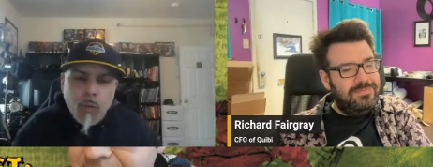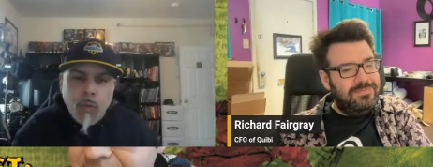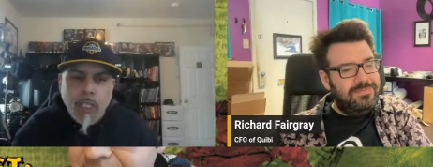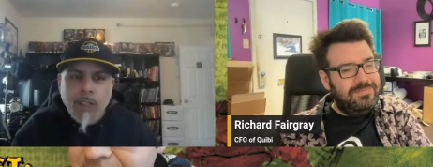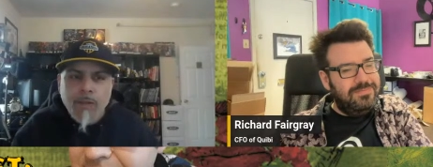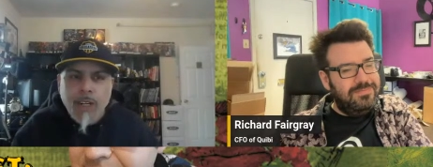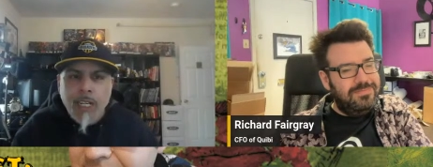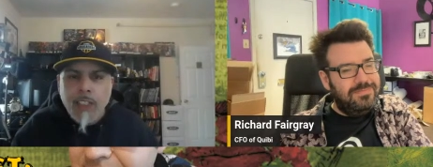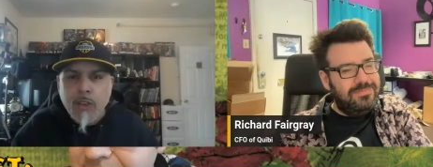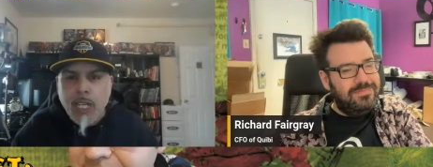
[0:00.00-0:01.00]
Speaker 1: what
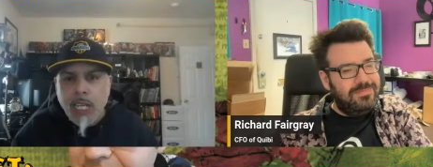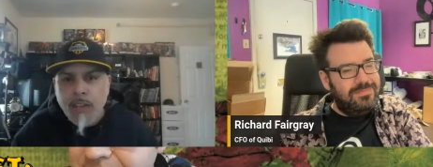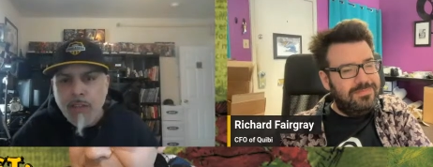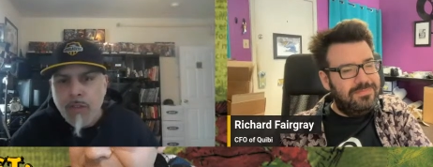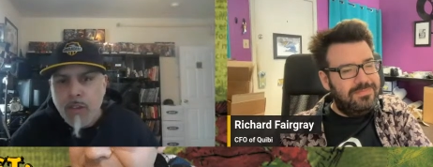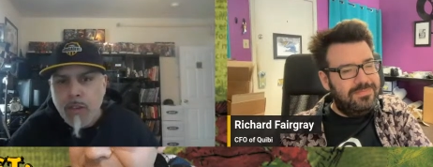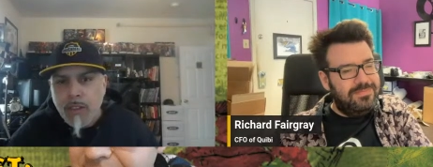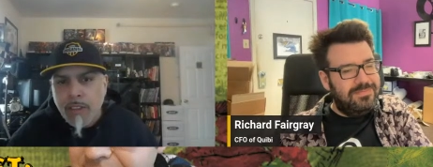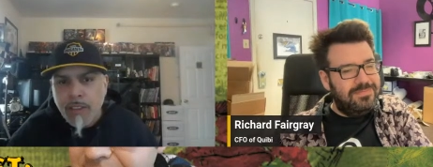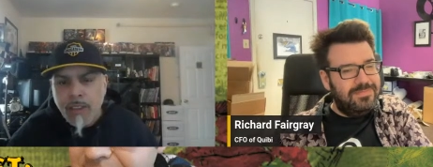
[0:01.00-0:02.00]
advice you have for
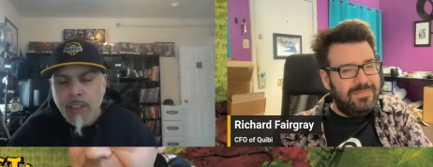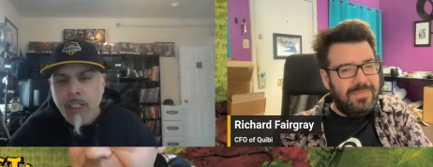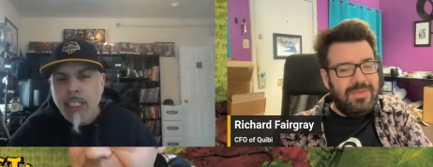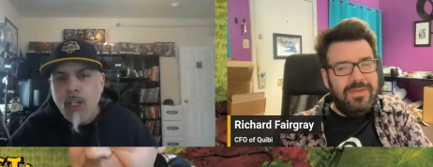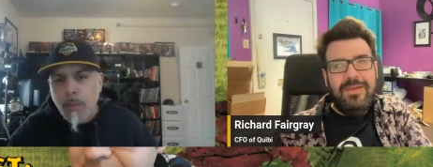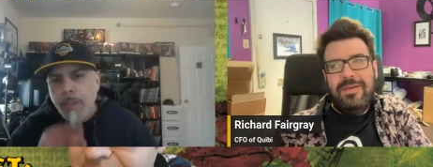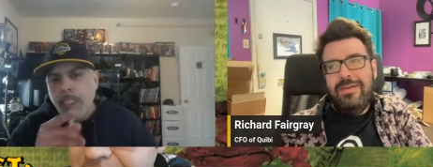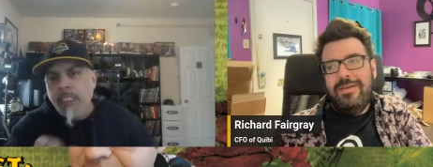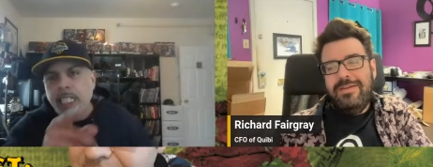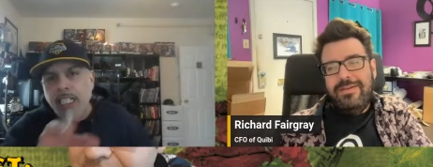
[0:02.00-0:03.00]
folks? You know, and I hope
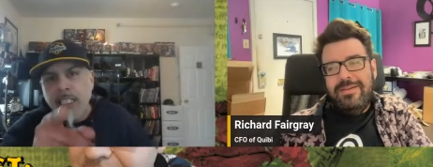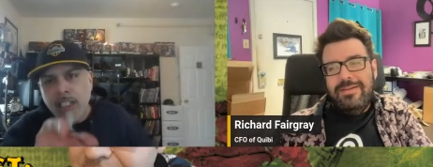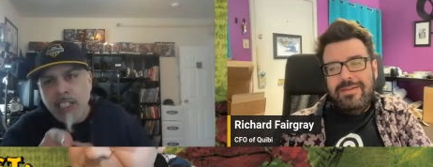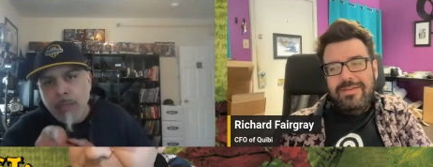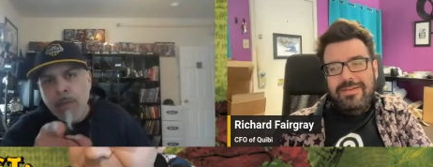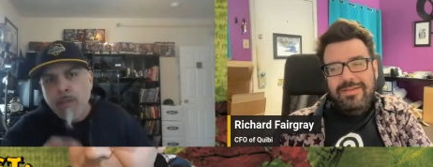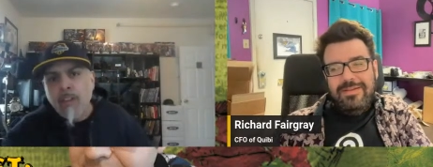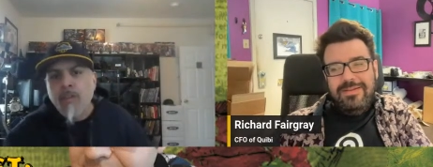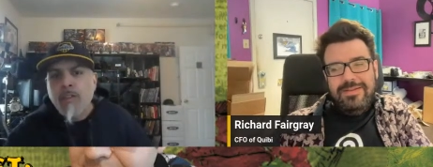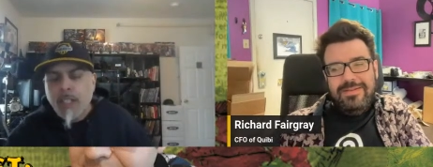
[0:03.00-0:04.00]
it doesn't take another year
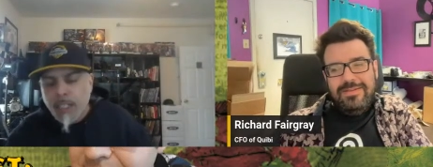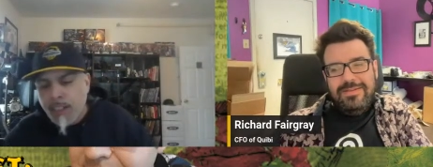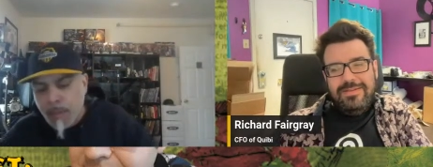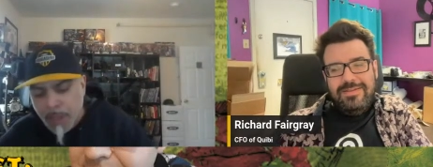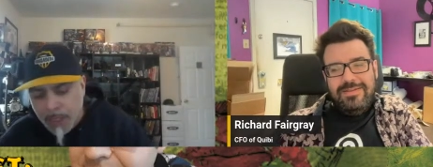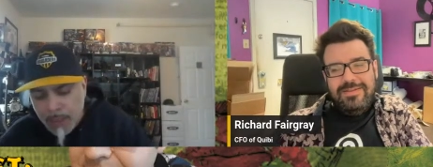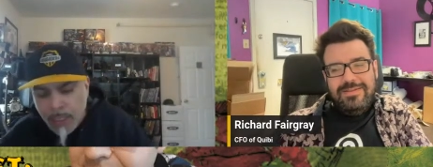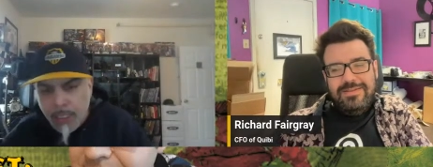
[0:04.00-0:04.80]
before you fucking come on.